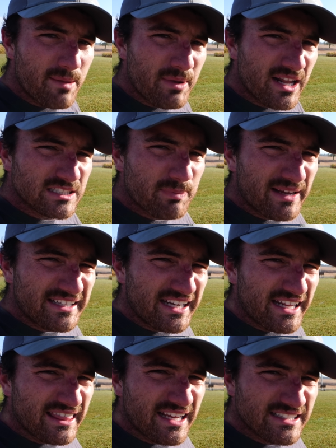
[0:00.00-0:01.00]
I'm not expecting
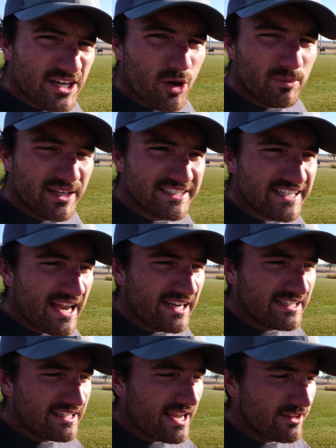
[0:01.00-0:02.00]
anything terribly
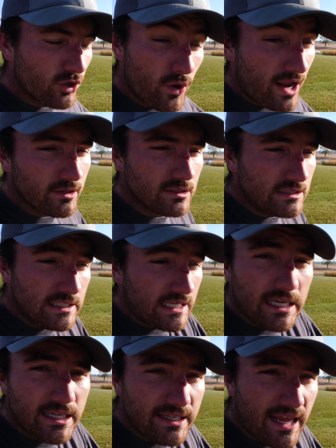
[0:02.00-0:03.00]
exciting today. The ground will
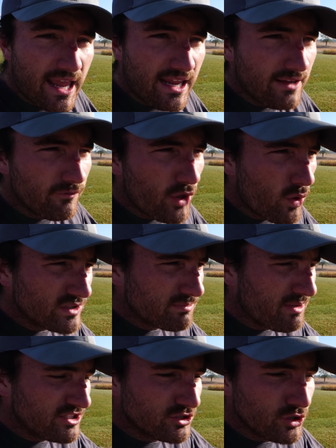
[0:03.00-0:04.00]
need a day, even though it's
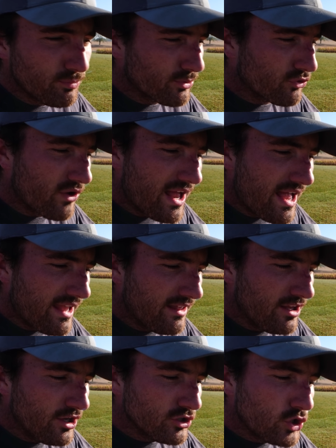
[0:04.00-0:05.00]
been super dry.
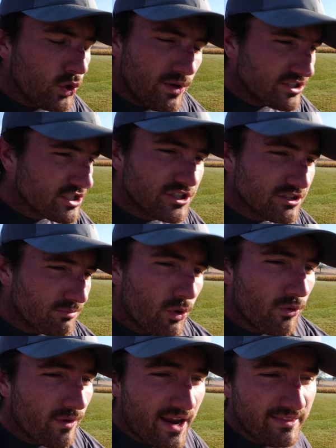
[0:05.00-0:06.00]
Two inches is
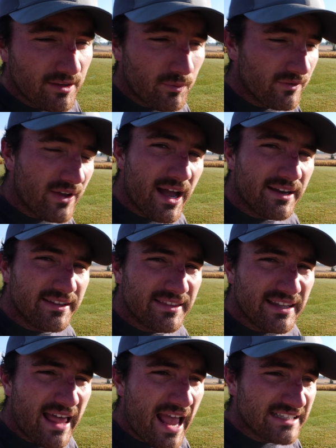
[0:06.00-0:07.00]
more rain than we've gotten in
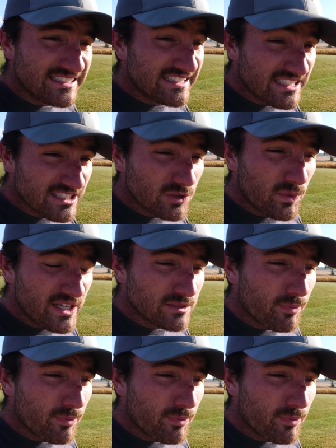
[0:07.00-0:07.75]
the last six weeks,